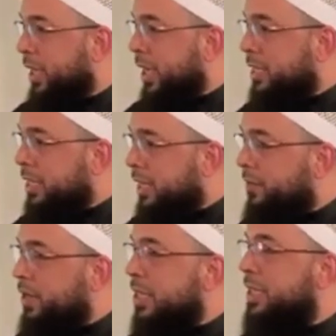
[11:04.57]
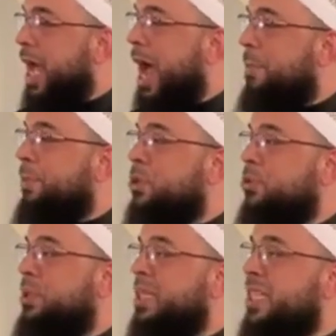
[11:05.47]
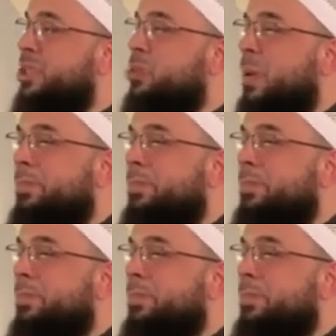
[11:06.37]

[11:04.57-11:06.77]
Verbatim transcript: It's given us the opportunity to